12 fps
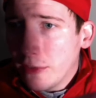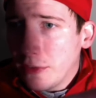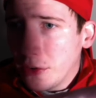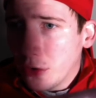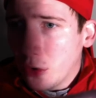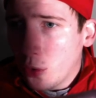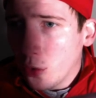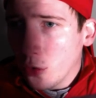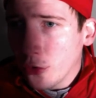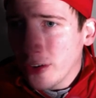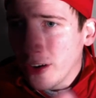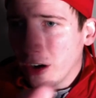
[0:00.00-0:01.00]
These
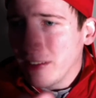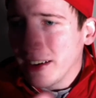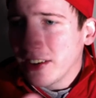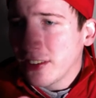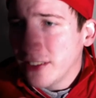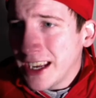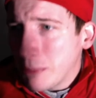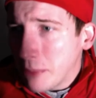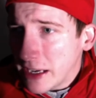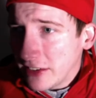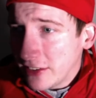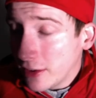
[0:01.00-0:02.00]
holes are like snake
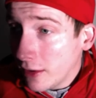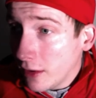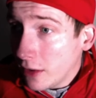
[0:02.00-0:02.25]
bites.